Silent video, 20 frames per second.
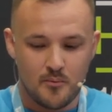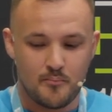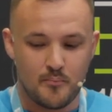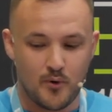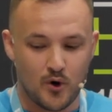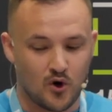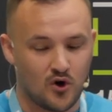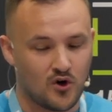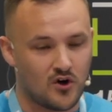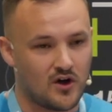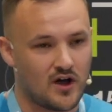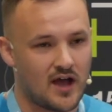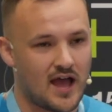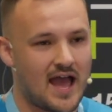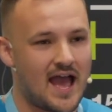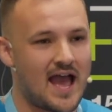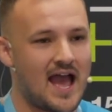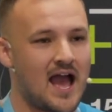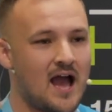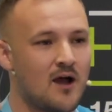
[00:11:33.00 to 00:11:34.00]
But
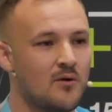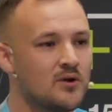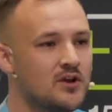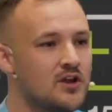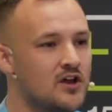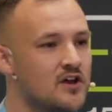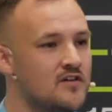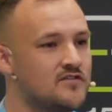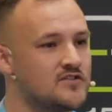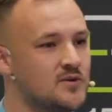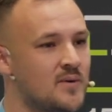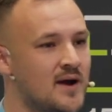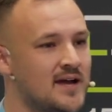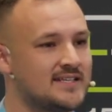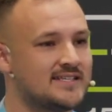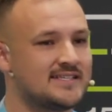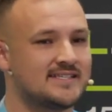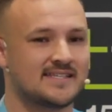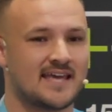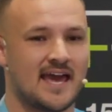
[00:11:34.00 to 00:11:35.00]
how on earth do I
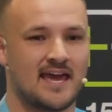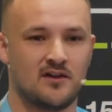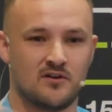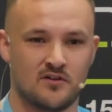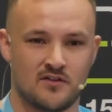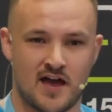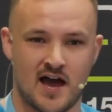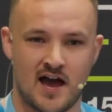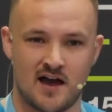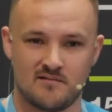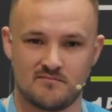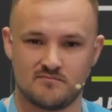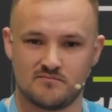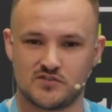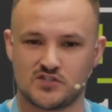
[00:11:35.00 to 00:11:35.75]
scale that?